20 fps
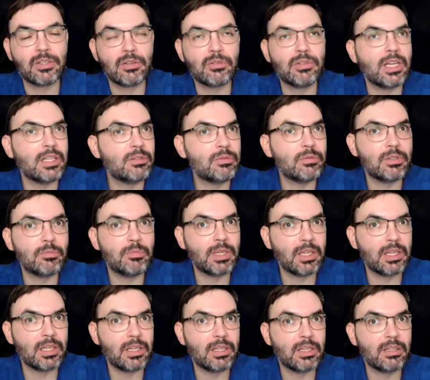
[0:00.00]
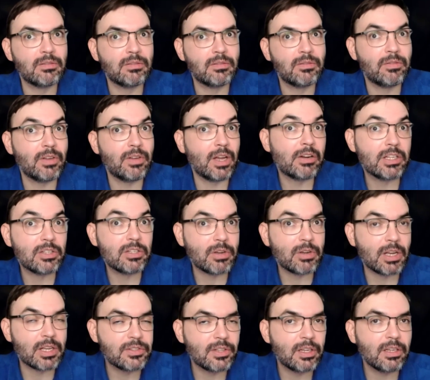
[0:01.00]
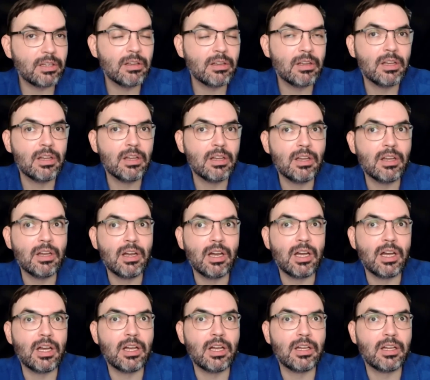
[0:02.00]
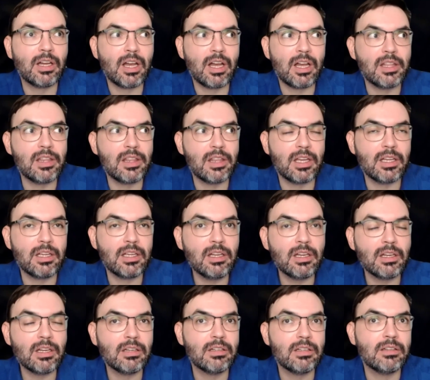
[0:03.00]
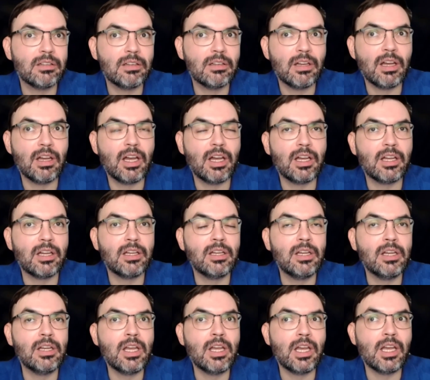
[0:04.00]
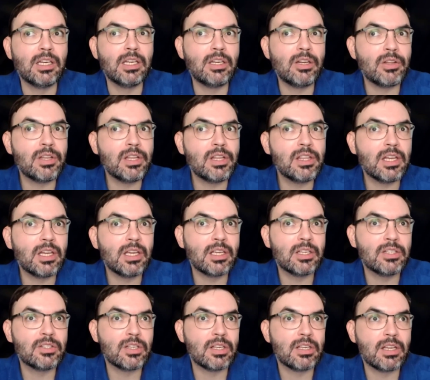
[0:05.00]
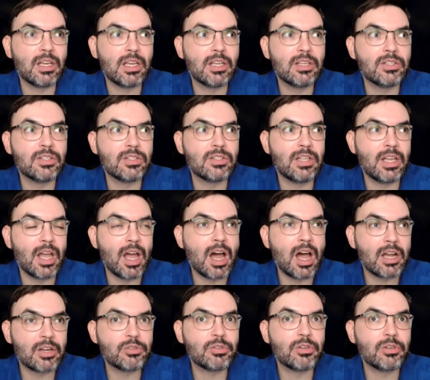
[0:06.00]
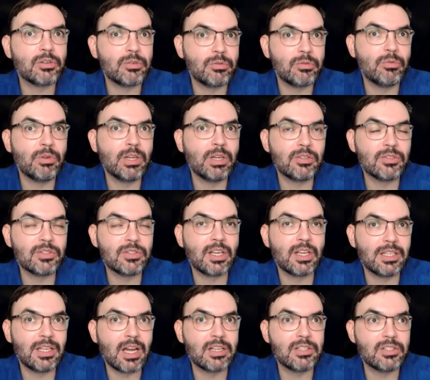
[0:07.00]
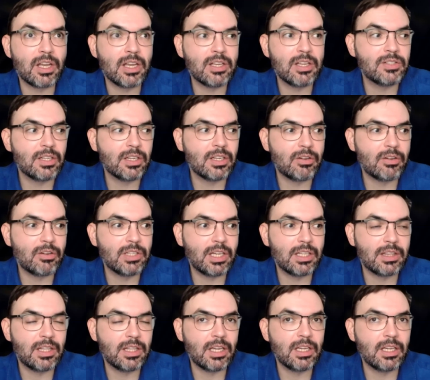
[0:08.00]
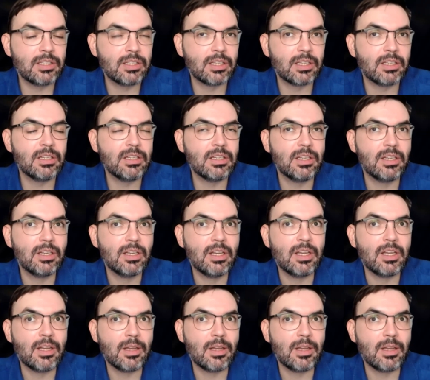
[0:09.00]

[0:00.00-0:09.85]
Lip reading: So that would be very interesting, I think. And the other thing is the actual, when you say digesting all that data,